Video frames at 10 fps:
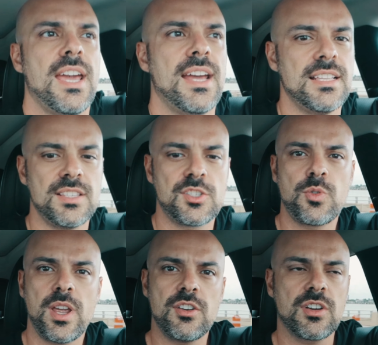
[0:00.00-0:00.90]
had his
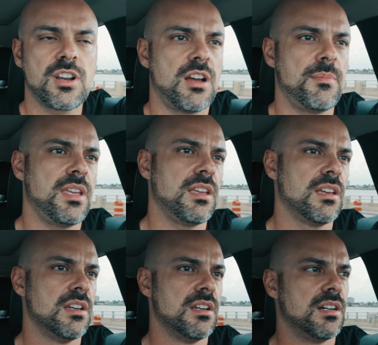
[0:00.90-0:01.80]
trainer coming.
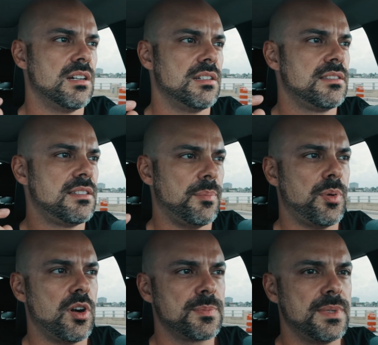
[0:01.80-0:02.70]
Uh, the
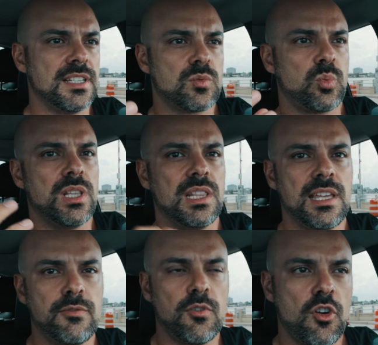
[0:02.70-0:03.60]
apartment that we
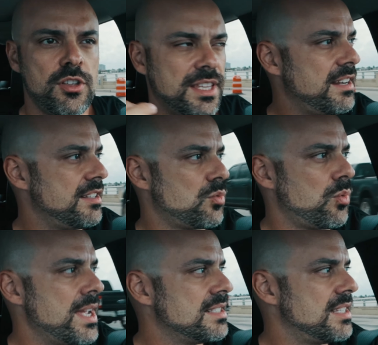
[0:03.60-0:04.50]
live on that is
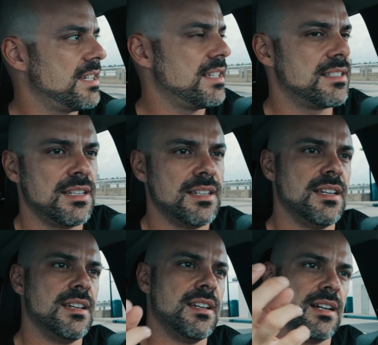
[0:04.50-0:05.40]
rented
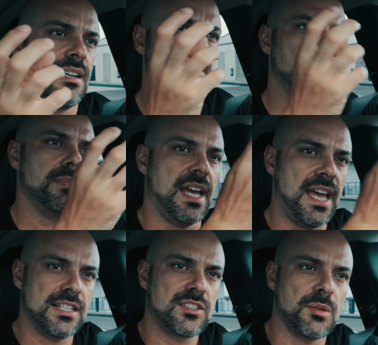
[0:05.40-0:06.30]

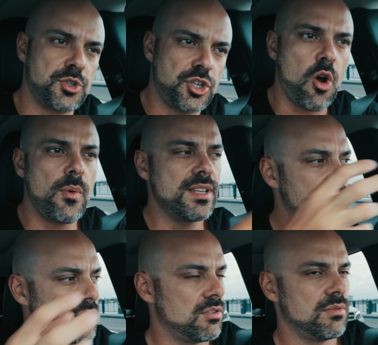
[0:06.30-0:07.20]
had some
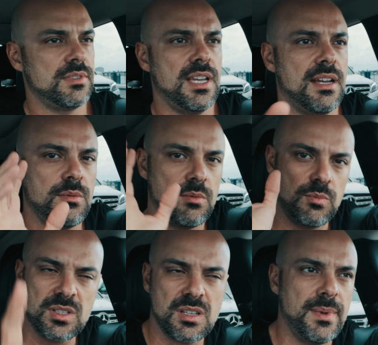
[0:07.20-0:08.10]
showings, so yeah, it
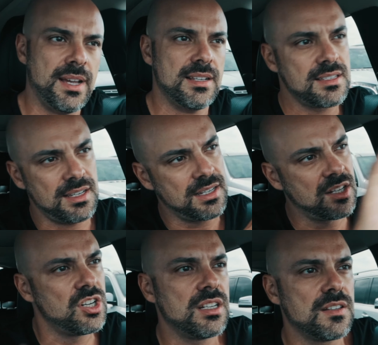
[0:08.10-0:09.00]
was a mess. I
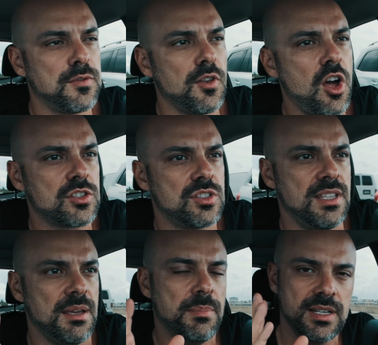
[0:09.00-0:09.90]
couldn't vlog
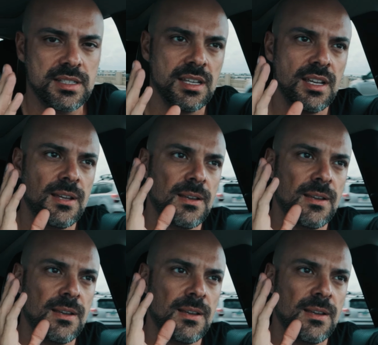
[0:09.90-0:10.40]
today, but